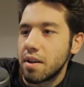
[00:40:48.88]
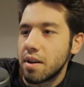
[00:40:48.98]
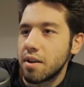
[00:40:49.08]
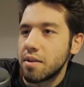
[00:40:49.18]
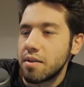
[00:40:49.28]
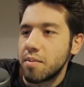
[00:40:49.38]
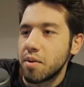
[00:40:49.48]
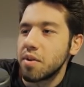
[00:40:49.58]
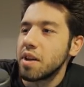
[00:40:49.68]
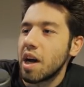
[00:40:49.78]
Oh, we
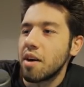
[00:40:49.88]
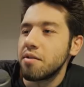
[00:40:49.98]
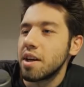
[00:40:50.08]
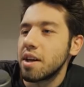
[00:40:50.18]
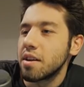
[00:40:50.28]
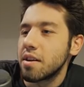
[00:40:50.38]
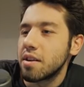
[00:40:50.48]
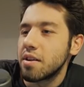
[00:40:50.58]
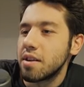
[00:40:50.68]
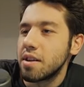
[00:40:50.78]
don't even have that
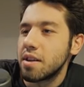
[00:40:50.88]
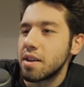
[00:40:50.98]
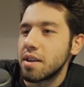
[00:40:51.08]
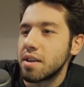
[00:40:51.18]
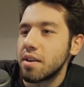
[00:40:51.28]
card again.